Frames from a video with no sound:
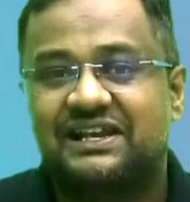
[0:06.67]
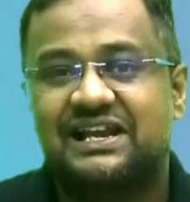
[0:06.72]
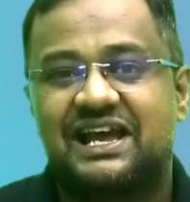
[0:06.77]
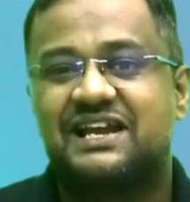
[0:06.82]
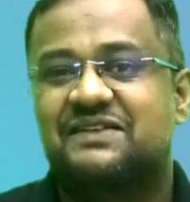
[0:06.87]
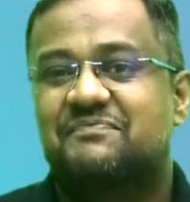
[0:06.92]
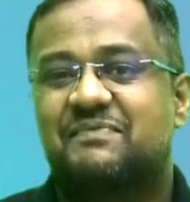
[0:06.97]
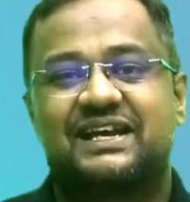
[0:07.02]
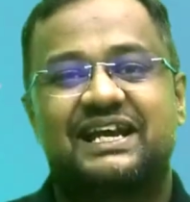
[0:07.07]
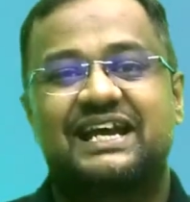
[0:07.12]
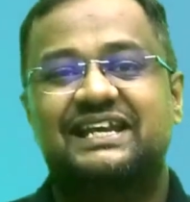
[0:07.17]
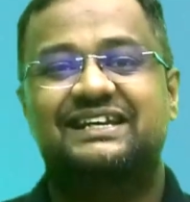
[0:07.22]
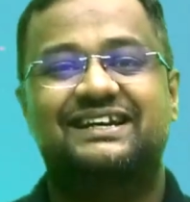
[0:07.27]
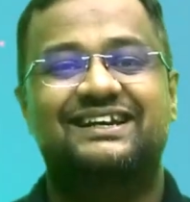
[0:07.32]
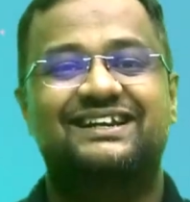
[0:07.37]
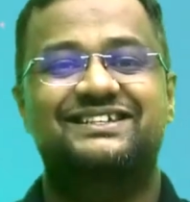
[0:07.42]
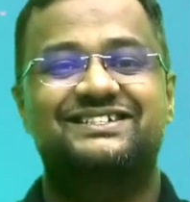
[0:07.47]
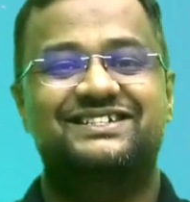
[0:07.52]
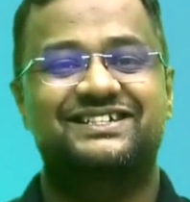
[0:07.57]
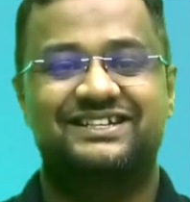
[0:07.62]
and mechanical
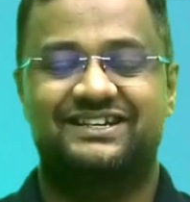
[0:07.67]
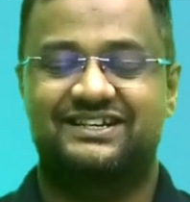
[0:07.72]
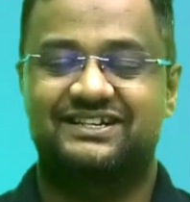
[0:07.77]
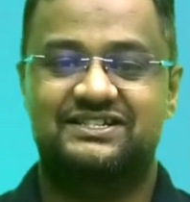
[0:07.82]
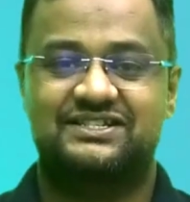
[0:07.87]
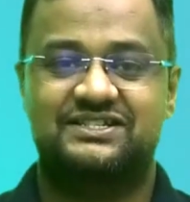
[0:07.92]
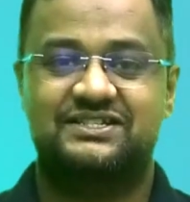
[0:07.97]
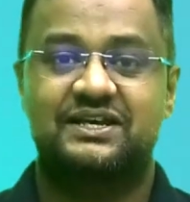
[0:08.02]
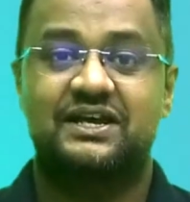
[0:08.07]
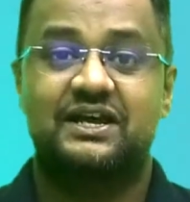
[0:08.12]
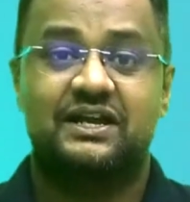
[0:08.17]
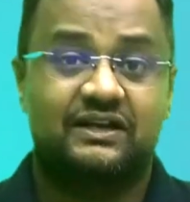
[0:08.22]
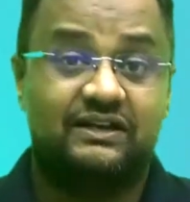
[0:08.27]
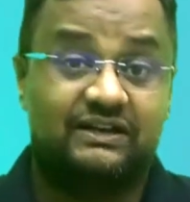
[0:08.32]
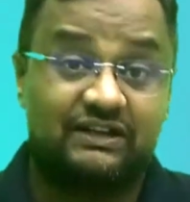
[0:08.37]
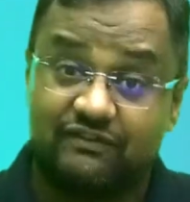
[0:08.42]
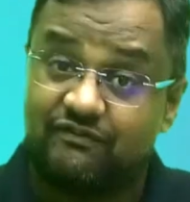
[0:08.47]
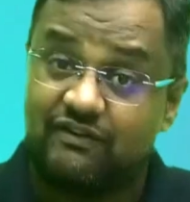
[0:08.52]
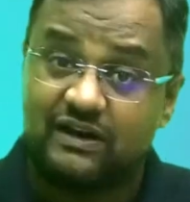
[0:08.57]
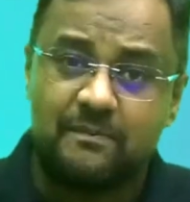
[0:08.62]
engineers
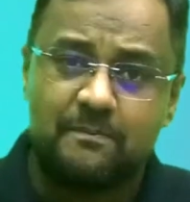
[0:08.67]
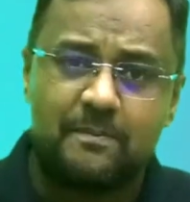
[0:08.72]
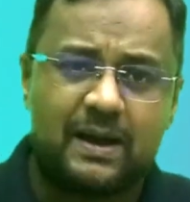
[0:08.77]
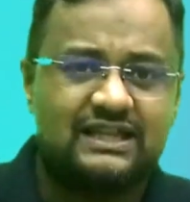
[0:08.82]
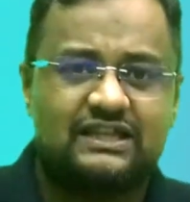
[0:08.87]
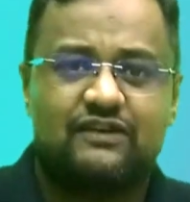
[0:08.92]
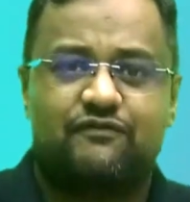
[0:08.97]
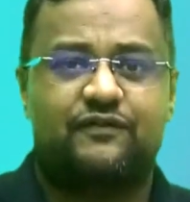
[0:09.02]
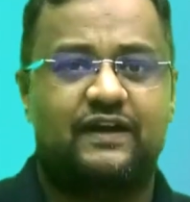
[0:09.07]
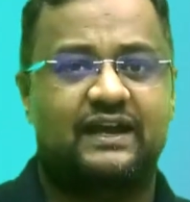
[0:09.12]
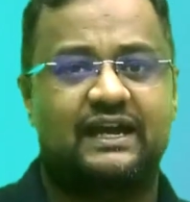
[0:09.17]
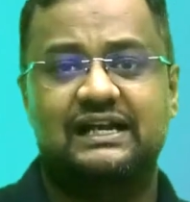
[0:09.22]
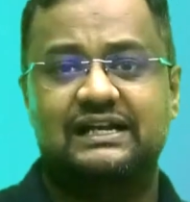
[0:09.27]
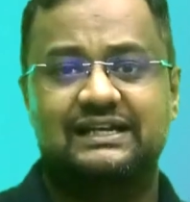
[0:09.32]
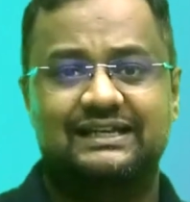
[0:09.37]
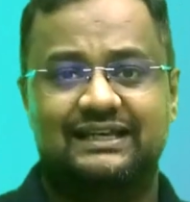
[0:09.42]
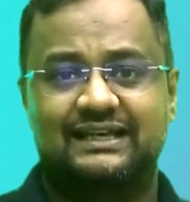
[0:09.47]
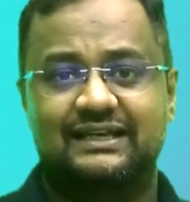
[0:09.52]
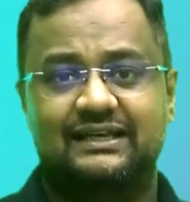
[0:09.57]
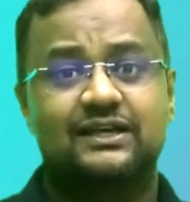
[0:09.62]
driven by the
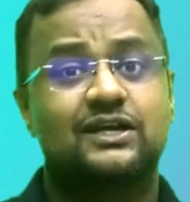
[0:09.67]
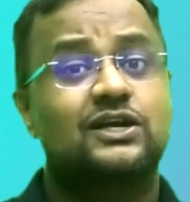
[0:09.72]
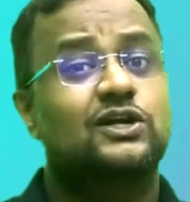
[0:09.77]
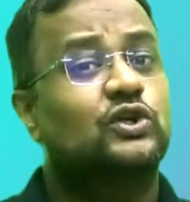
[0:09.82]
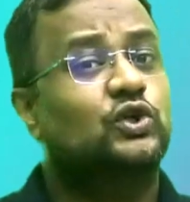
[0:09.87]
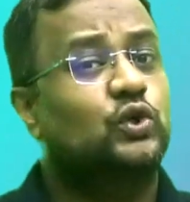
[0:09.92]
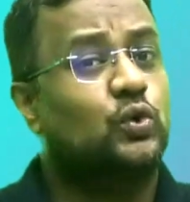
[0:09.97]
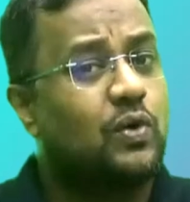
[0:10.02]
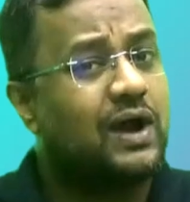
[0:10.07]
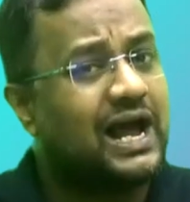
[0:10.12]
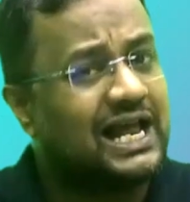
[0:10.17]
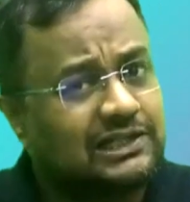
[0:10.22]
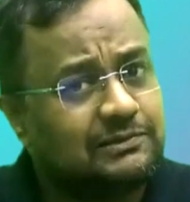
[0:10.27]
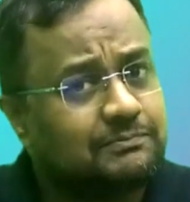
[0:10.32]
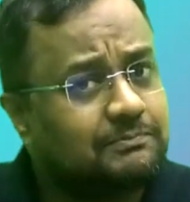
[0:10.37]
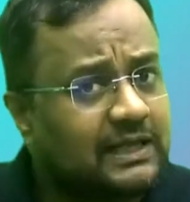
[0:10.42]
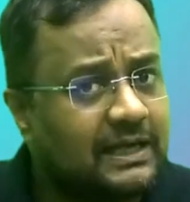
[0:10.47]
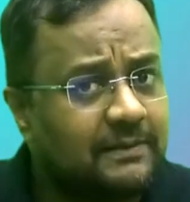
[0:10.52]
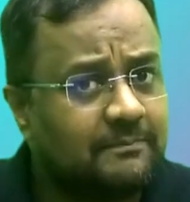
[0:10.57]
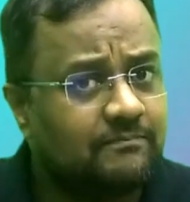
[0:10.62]
faculty to help
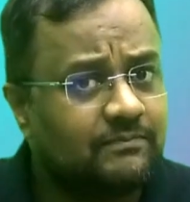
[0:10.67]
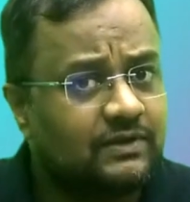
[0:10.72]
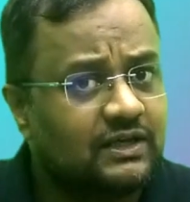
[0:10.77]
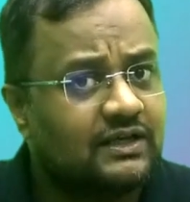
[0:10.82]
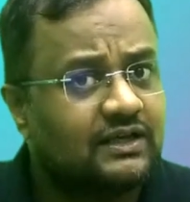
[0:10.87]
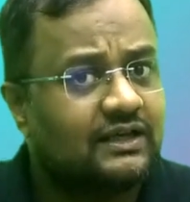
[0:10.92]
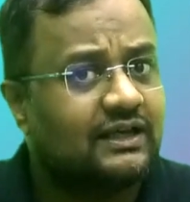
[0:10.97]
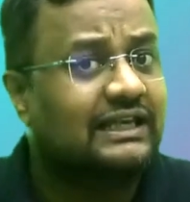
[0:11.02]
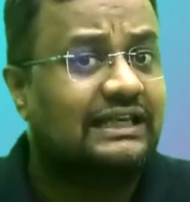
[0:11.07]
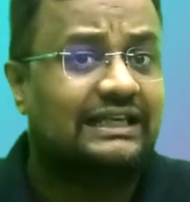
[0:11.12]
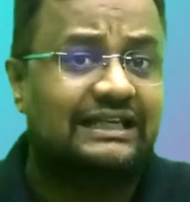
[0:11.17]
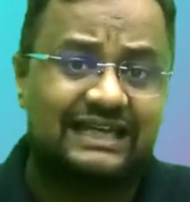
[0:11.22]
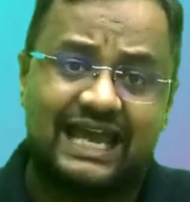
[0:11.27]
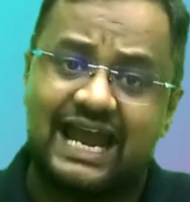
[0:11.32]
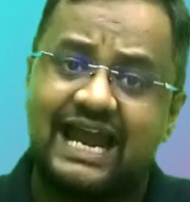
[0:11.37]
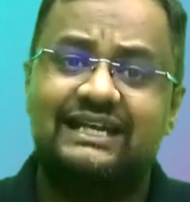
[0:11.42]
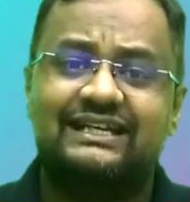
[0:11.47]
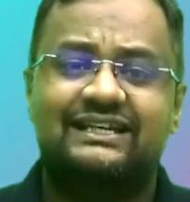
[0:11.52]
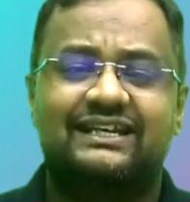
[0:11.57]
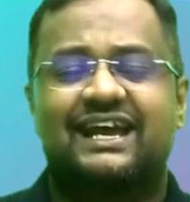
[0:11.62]
them in
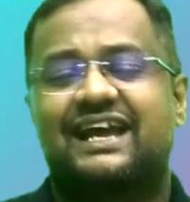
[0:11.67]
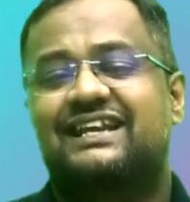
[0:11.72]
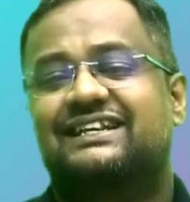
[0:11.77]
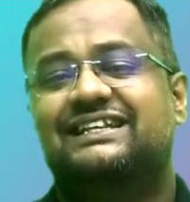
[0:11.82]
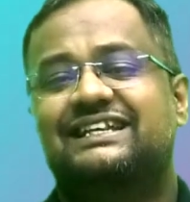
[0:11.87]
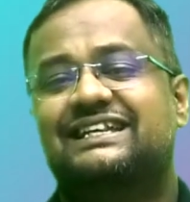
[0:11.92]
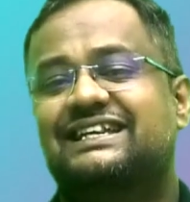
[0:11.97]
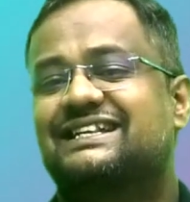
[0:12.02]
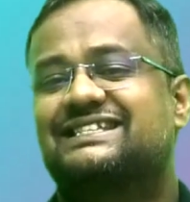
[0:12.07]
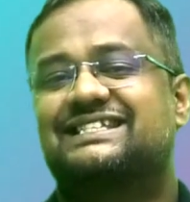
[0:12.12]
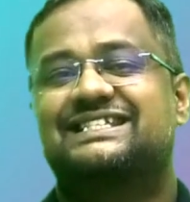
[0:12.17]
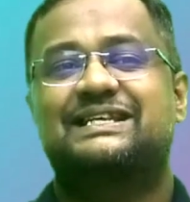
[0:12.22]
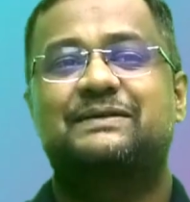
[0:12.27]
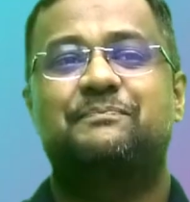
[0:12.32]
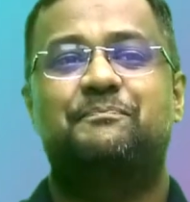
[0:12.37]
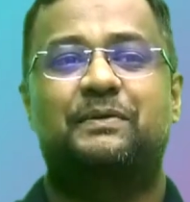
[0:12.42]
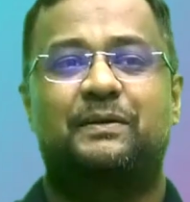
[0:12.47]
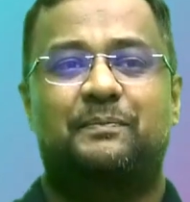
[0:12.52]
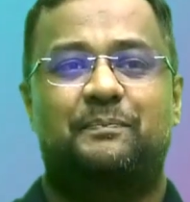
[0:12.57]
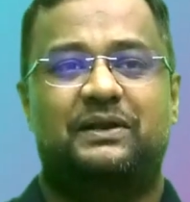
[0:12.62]
GATE and ESC
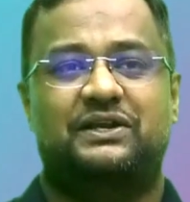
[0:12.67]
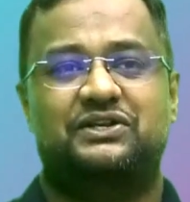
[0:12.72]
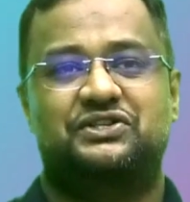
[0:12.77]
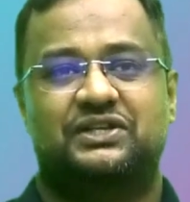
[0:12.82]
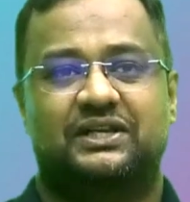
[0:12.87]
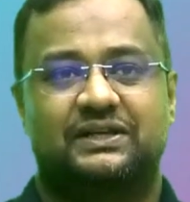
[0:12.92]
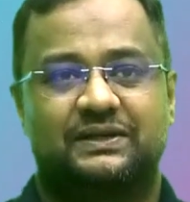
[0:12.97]
preparation.